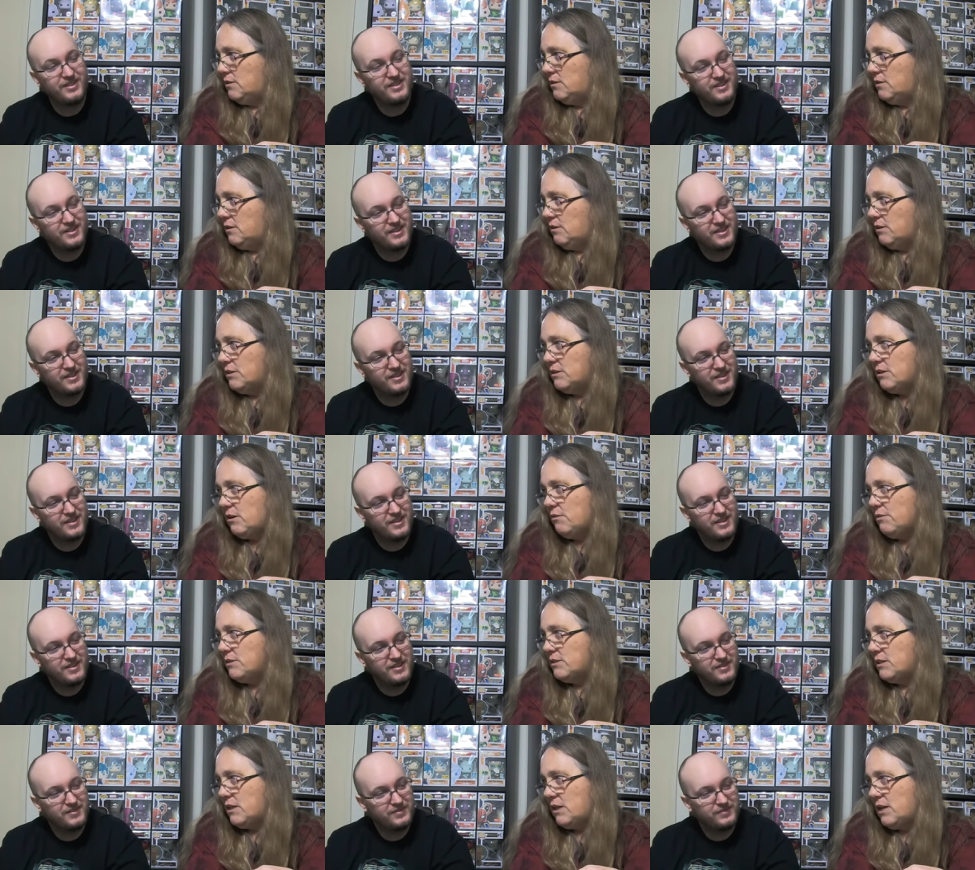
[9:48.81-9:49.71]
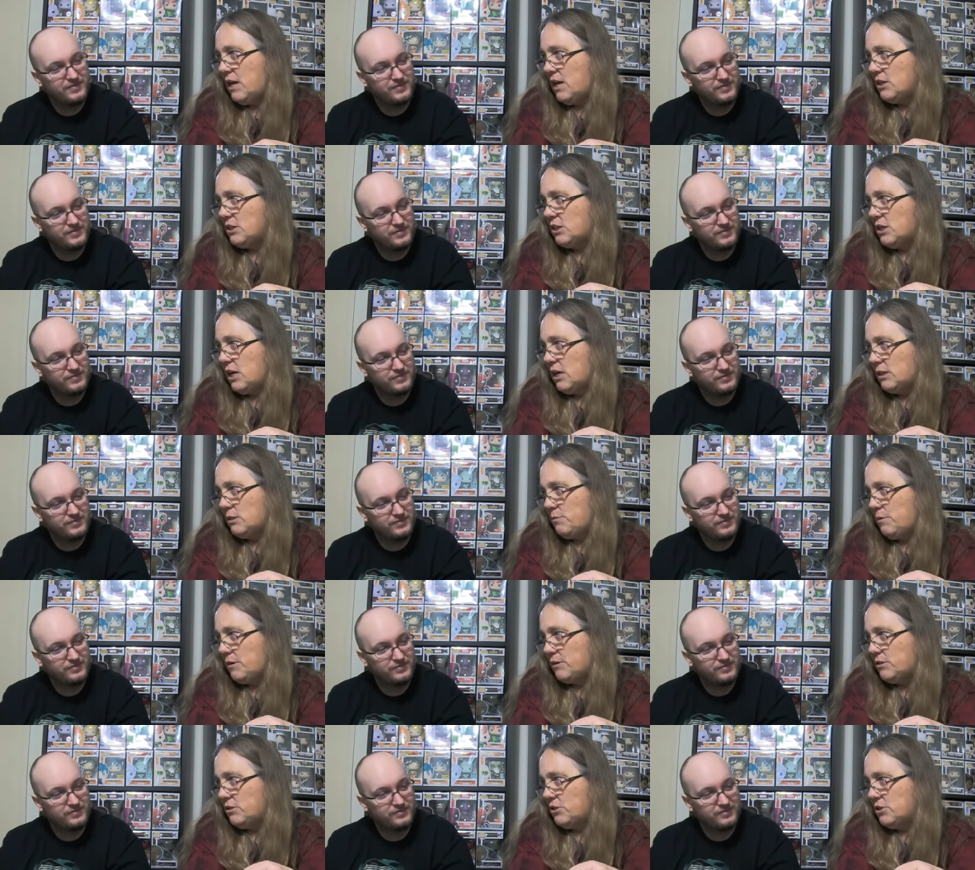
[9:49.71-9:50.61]
Speaker 1: You know, he's always saying hashtag
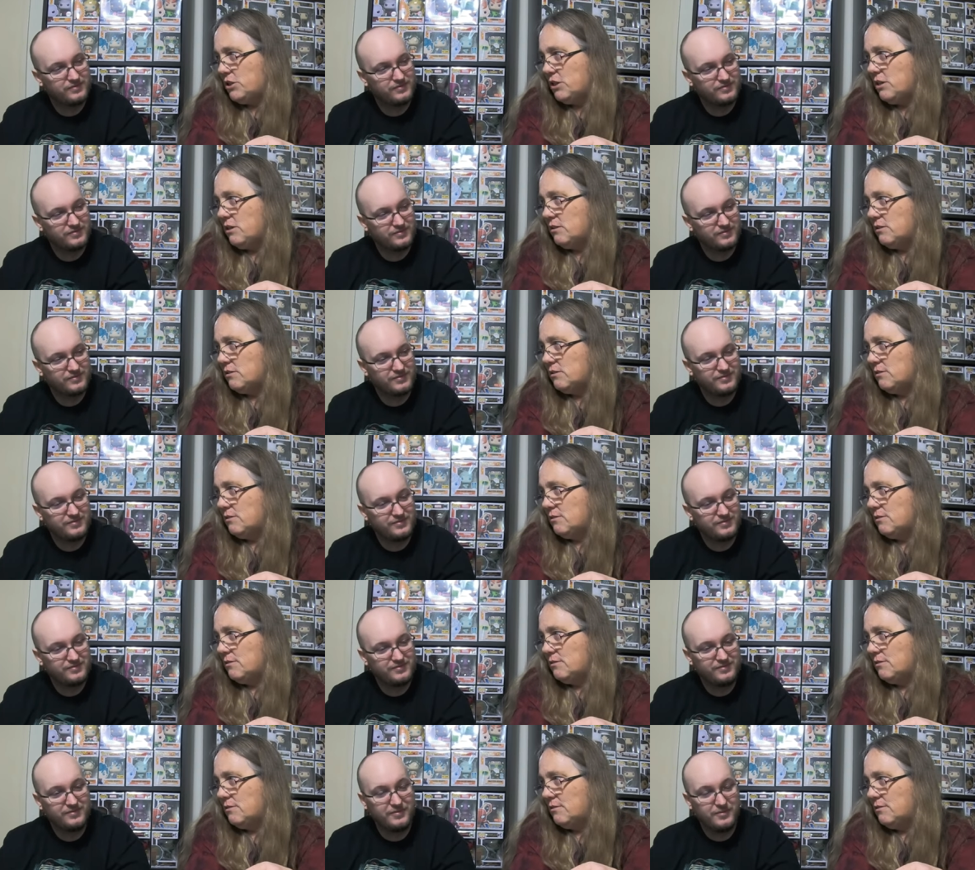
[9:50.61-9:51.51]
Spectre cheats.